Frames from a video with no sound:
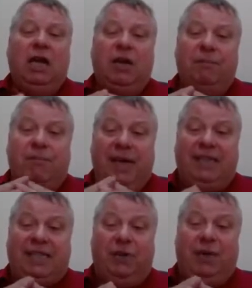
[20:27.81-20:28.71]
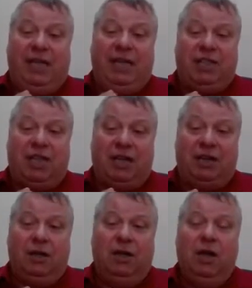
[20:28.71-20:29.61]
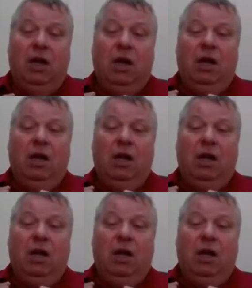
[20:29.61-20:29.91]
competing with each other,